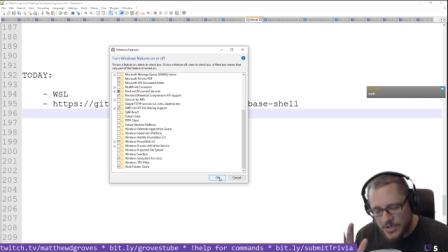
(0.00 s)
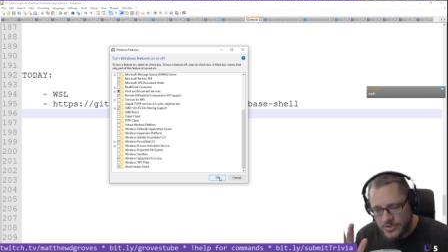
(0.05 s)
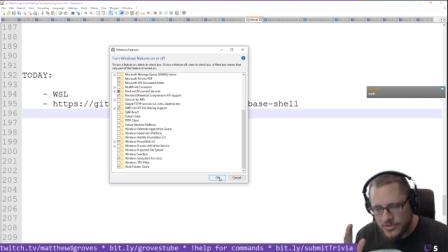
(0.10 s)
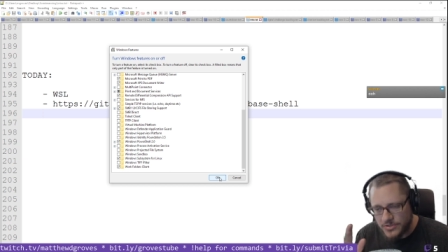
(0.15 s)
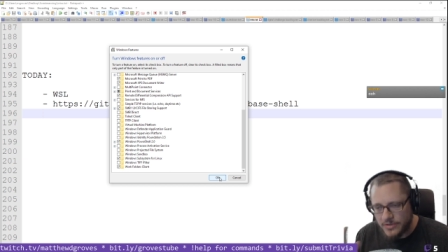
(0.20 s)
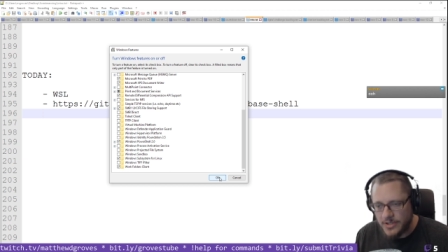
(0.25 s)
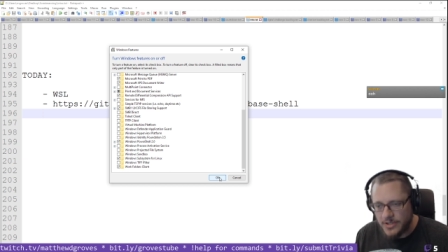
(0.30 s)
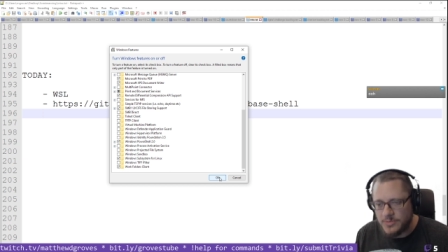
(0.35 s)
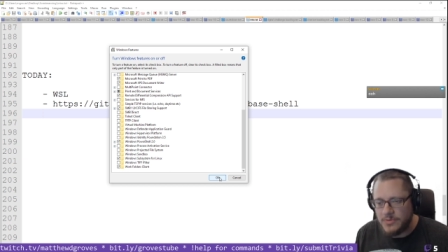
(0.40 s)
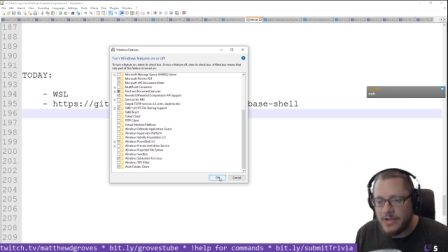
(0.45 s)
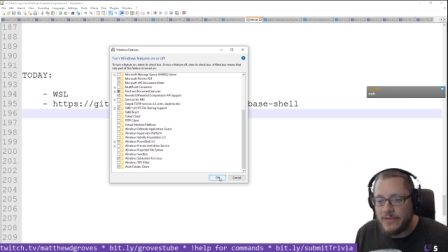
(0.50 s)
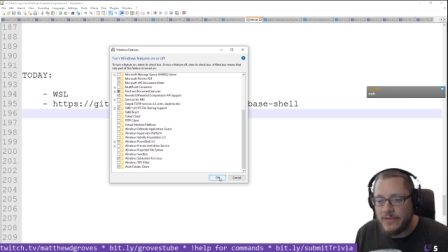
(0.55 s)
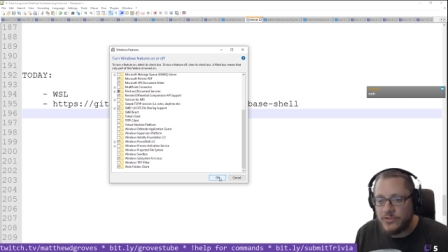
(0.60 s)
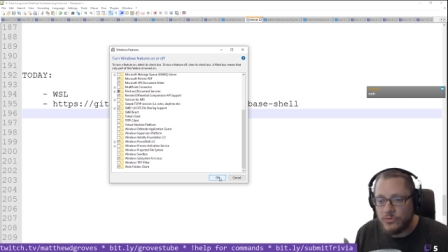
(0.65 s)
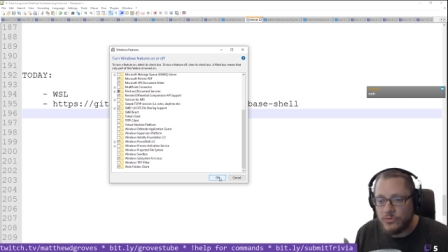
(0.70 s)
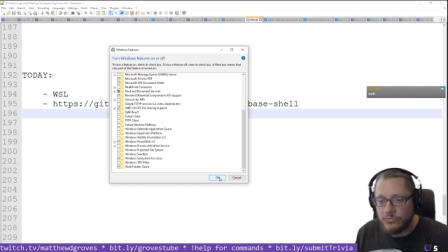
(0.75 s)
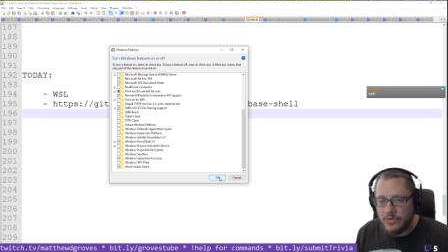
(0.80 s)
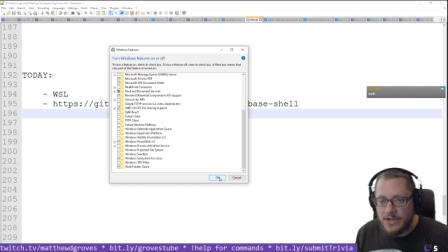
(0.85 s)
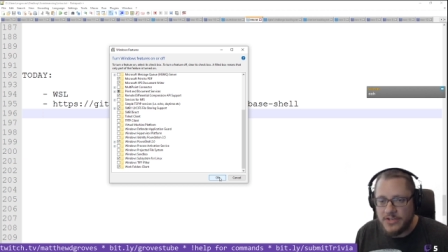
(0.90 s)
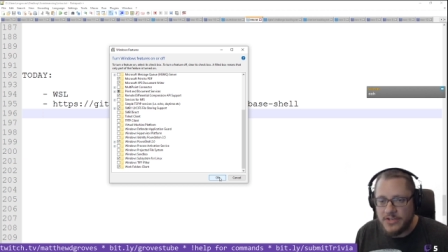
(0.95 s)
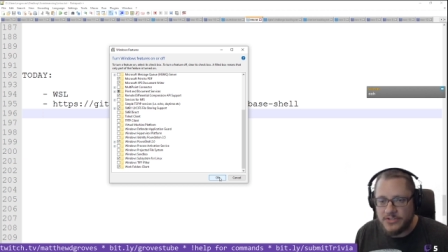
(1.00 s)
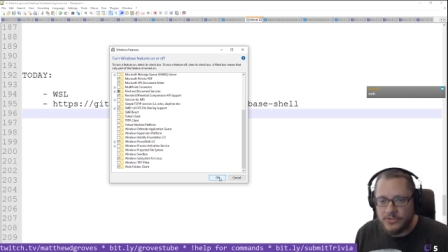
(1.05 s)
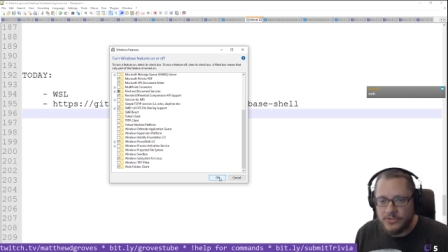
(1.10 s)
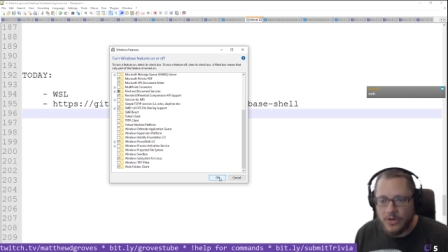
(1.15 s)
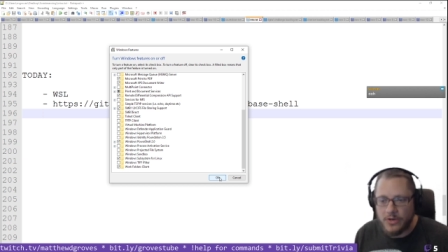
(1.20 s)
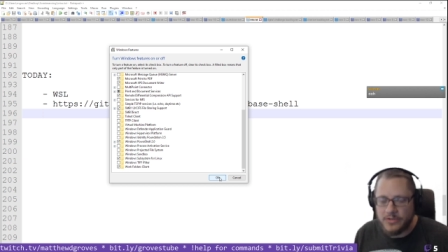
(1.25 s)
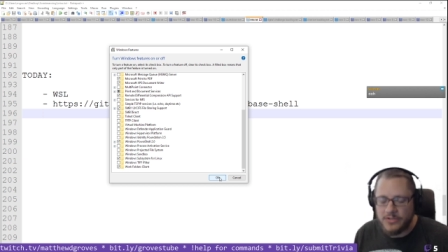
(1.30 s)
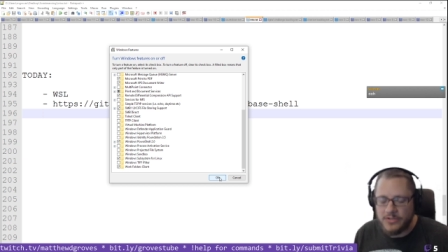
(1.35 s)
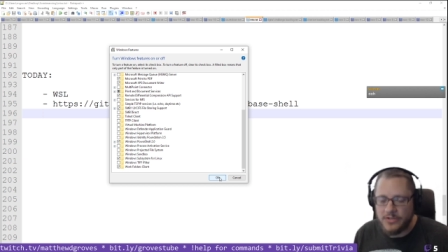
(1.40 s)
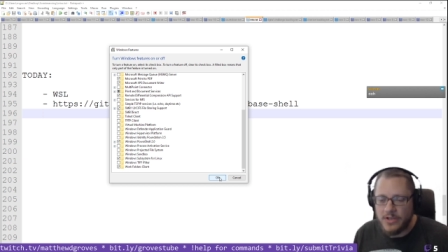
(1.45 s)
sure on this, but you have to
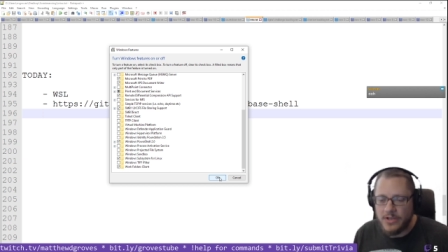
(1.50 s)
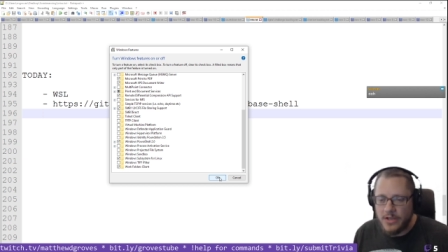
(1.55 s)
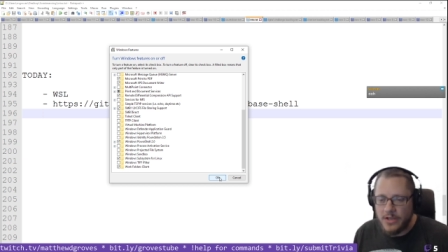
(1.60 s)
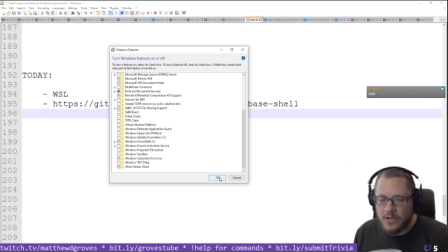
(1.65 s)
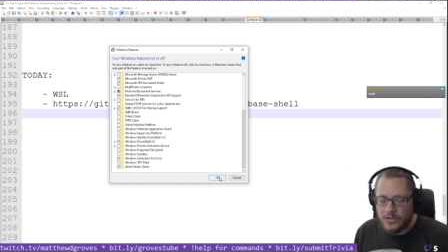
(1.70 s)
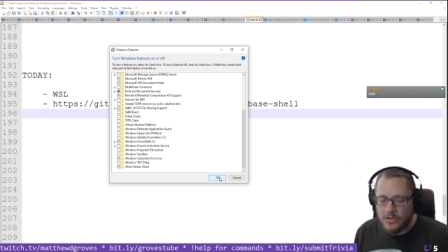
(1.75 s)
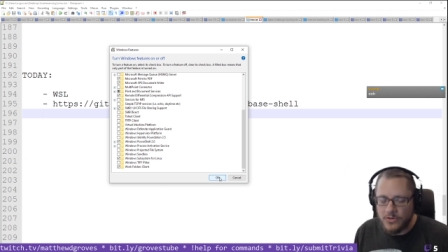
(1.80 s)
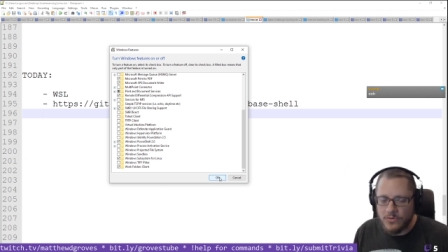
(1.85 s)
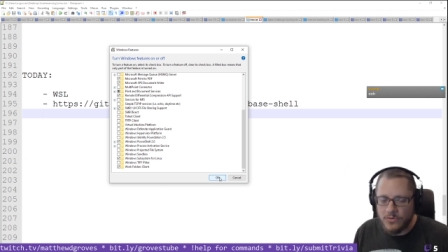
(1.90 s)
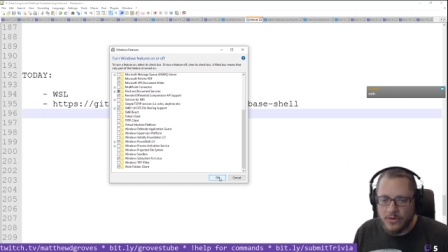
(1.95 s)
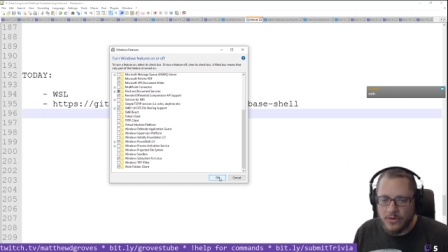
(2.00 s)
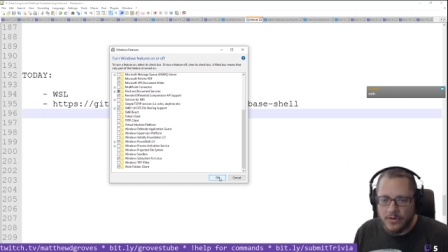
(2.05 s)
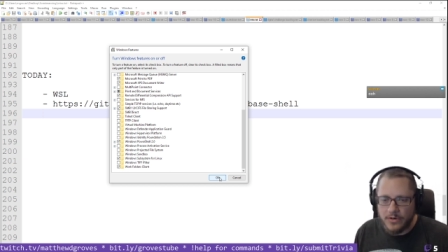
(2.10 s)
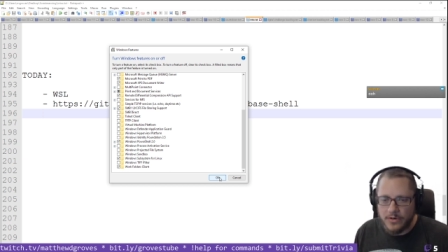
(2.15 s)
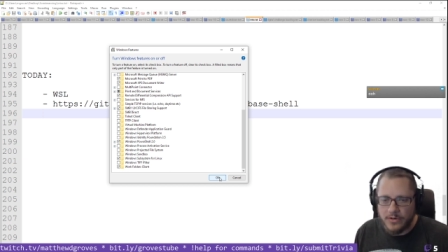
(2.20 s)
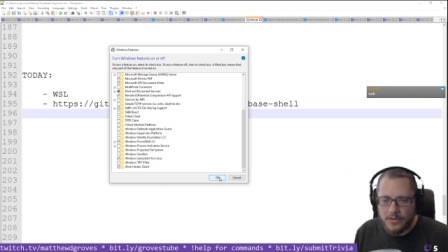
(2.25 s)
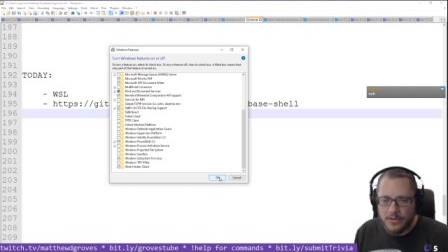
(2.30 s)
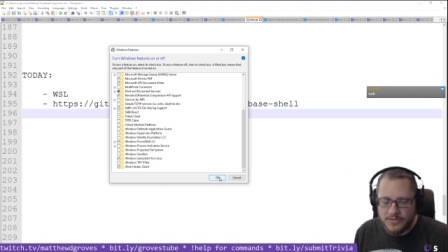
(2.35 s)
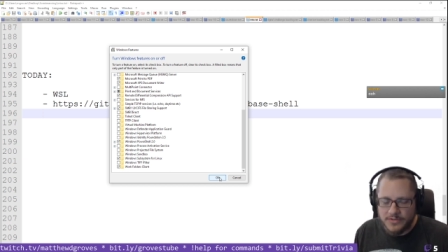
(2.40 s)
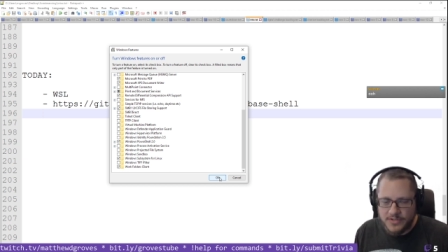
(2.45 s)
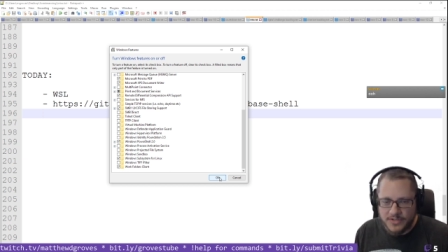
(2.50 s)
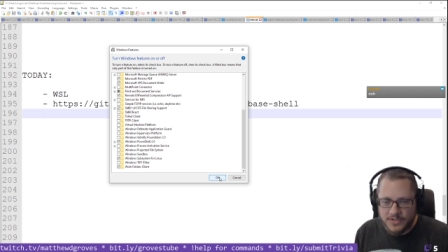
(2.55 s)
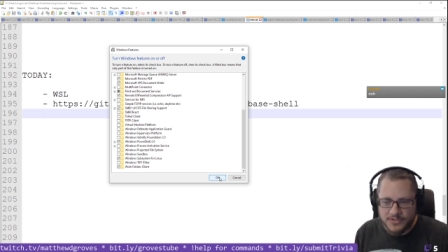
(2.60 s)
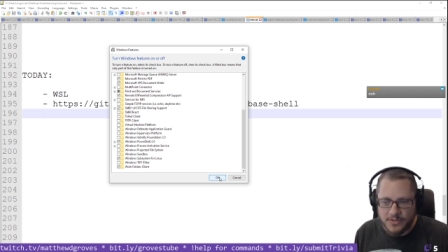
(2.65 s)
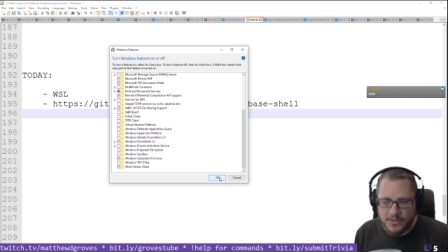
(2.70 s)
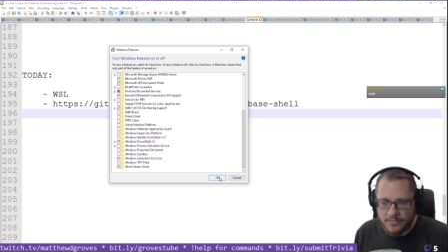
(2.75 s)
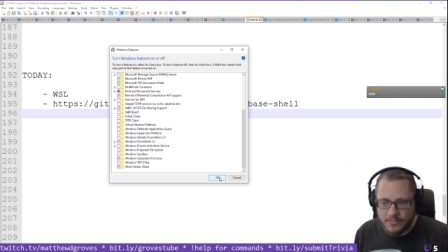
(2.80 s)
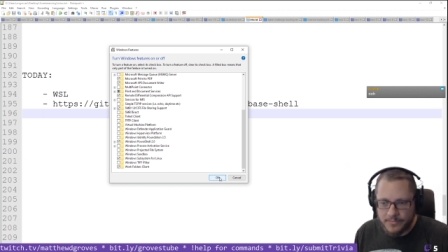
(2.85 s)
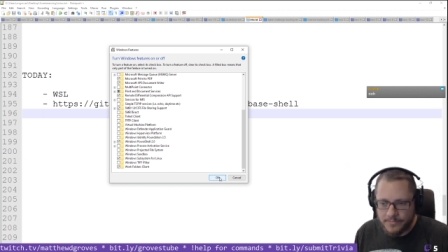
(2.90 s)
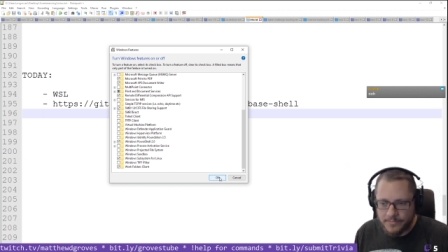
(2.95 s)
restart your
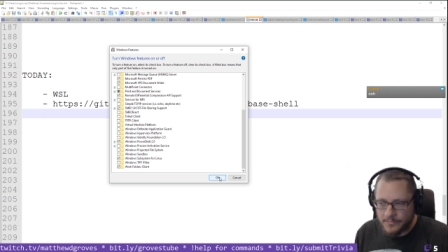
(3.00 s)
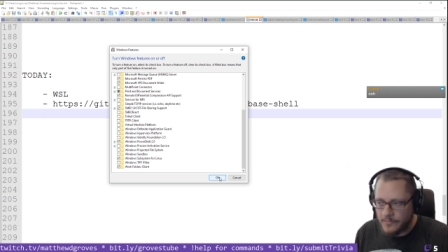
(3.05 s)
system